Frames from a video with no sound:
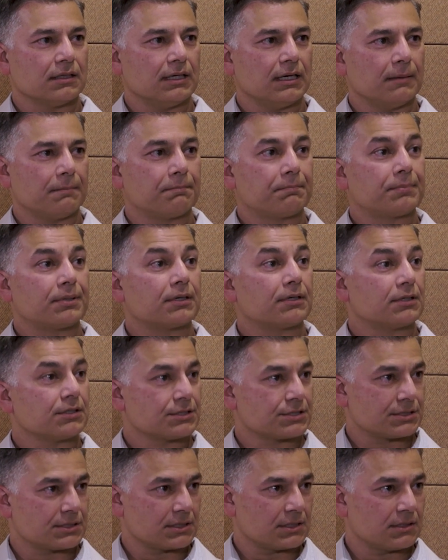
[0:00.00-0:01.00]
a
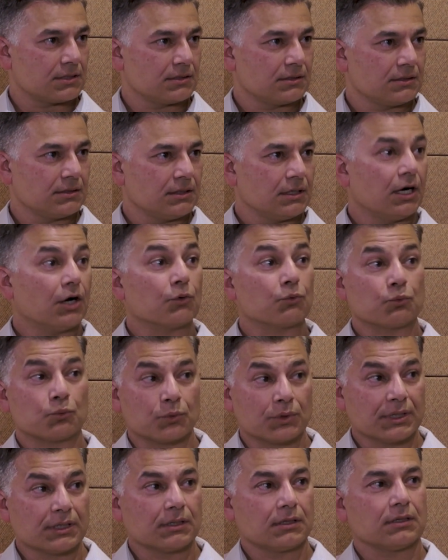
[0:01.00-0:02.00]
person, a
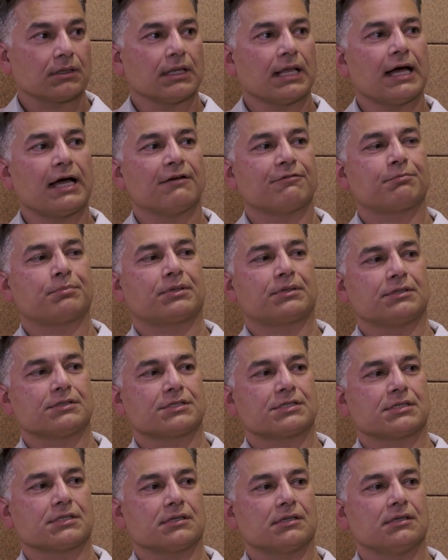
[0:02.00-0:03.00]
real live
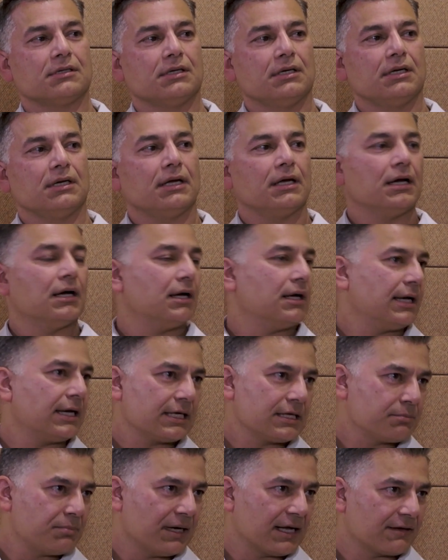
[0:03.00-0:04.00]
person,
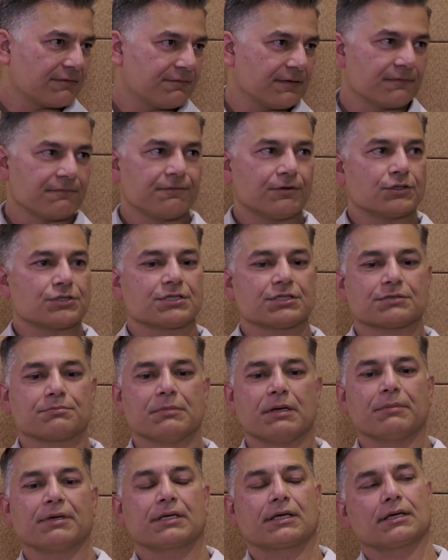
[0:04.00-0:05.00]
any benefit versus
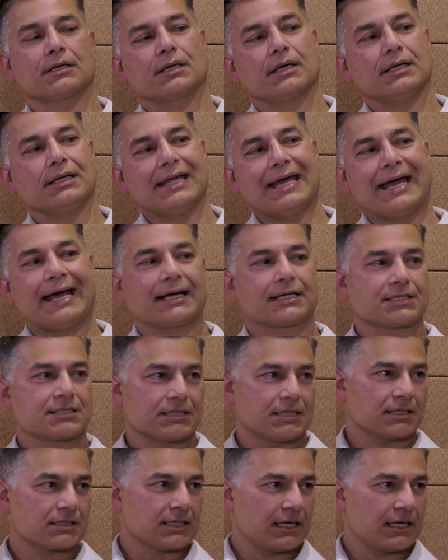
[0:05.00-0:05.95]
mimicking an accent?